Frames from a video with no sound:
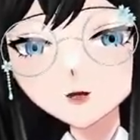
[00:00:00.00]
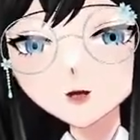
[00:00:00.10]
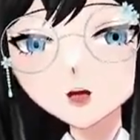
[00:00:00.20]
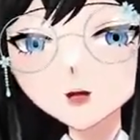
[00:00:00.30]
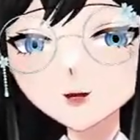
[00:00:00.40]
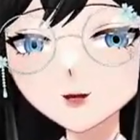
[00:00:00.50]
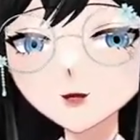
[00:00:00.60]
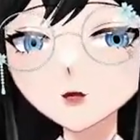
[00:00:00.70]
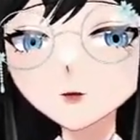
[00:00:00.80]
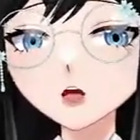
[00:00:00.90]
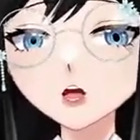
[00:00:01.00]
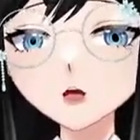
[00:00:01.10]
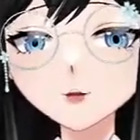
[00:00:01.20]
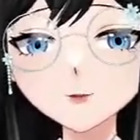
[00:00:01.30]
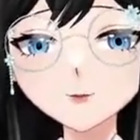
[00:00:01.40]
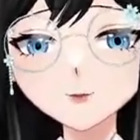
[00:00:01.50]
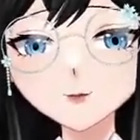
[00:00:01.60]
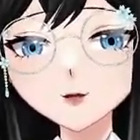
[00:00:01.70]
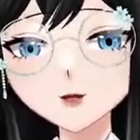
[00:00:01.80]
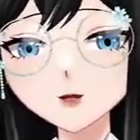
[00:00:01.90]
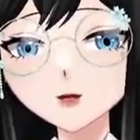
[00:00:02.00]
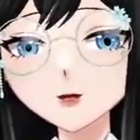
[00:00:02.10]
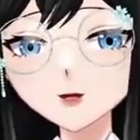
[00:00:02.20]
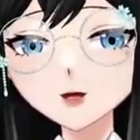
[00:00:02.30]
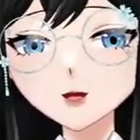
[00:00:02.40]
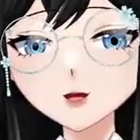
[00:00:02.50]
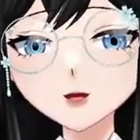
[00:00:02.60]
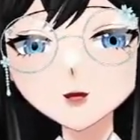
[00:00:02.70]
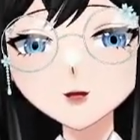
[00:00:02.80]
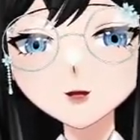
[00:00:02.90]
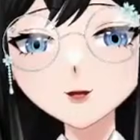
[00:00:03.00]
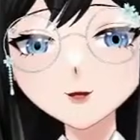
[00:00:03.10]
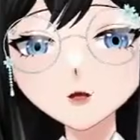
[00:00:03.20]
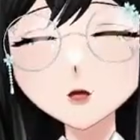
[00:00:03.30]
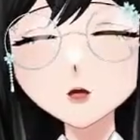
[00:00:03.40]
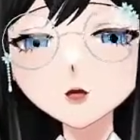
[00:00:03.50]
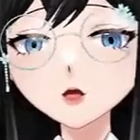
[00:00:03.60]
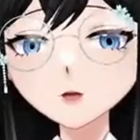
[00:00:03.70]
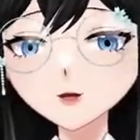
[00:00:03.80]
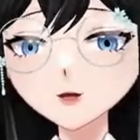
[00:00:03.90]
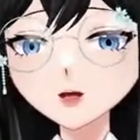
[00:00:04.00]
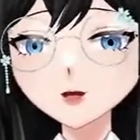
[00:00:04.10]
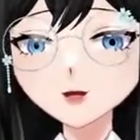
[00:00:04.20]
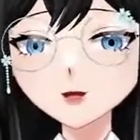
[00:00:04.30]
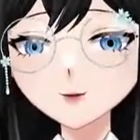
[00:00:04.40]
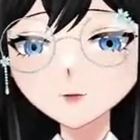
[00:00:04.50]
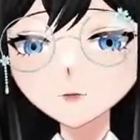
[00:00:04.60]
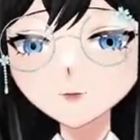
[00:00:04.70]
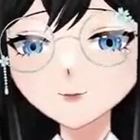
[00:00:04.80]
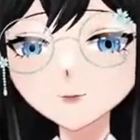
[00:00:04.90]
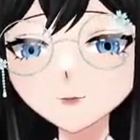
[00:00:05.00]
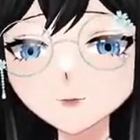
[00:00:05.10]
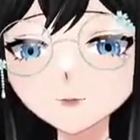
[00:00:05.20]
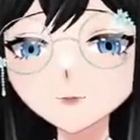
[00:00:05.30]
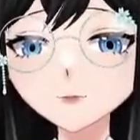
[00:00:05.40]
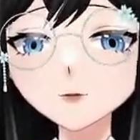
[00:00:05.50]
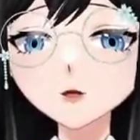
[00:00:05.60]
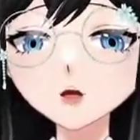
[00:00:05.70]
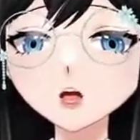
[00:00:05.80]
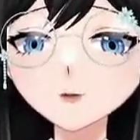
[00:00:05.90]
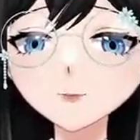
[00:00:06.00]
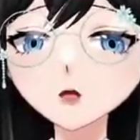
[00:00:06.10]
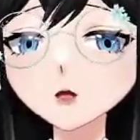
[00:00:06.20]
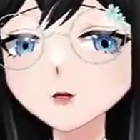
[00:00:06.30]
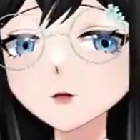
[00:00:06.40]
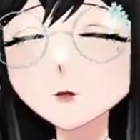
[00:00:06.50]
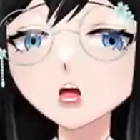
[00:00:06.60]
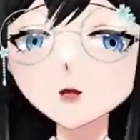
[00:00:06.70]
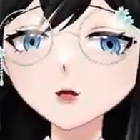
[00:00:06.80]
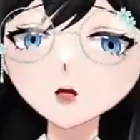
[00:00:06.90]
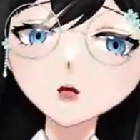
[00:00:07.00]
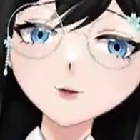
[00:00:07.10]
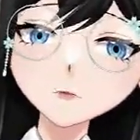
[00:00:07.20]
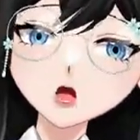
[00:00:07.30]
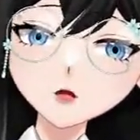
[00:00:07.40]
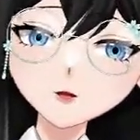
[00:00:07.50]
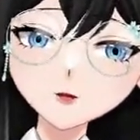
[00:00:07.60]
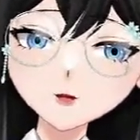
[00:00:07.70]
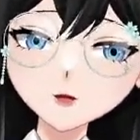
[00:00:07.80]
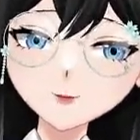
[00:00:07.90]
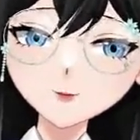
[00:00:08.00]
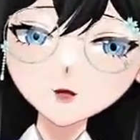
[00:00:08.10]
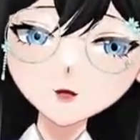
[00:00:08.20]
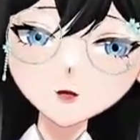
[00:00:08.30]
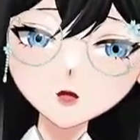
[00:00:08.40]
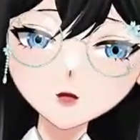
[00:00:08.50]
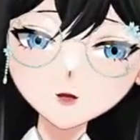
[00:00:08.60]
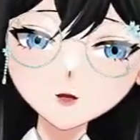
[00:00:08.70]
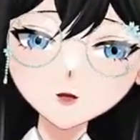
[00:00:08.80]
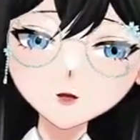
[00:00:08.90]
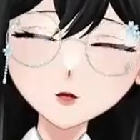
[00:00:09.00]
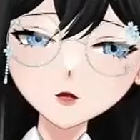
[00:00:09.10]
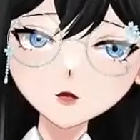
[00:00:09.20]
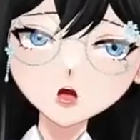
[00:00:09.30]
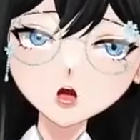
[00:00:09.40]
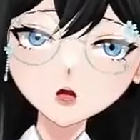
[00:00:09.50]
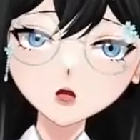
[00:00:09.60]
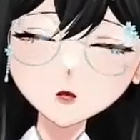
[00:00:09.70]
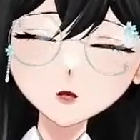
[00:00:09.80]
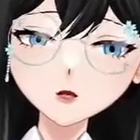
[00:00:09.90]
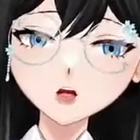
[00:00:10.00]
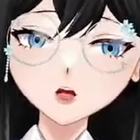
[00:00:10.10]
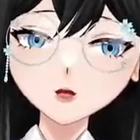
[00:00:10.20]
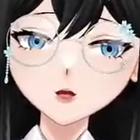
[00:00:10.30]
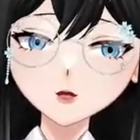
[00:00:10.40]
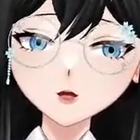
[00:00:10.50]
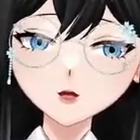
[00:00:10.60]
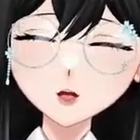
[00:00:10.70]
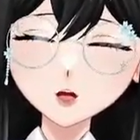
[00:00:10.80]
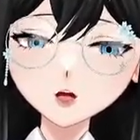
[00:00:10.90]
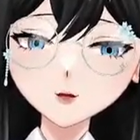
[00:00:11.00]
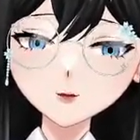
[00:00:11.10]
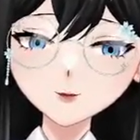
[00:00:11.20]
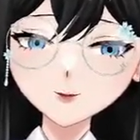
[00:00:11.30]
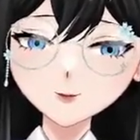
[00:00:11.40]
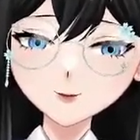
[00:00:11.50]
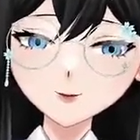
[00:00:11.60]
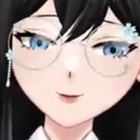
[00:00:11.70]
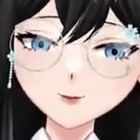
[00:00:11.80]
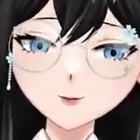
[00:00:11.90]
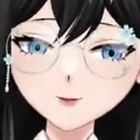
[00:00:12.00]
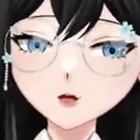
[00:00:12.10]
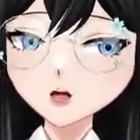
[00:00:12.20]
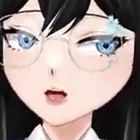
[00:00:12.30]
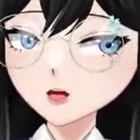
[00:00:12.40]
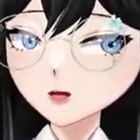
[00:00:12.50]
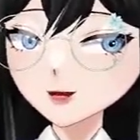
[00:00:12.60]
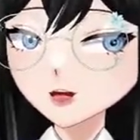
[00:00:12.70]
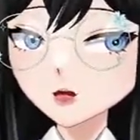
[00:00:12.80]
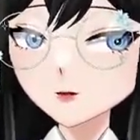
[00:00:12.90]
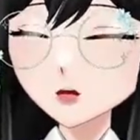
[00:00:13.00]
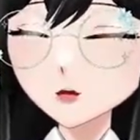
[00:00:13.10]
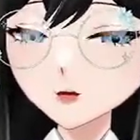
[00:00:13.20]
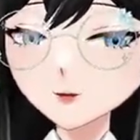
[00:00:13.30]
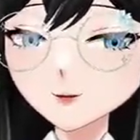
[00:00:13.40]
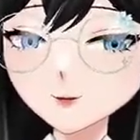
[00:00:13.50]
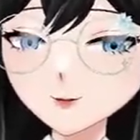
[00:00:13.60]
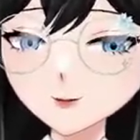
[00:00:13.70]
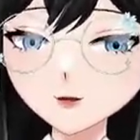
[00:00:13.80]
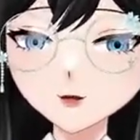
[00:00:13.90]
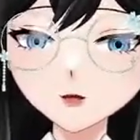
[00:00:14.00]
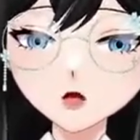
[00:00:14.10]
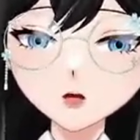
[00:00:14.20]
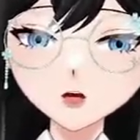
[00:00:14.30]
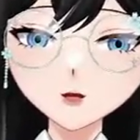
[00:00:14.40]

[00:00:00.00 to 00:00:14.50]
assist with the nucleosome sliding, and which might expose specific genes or areas in the DNA. It needs ATP though. Okay.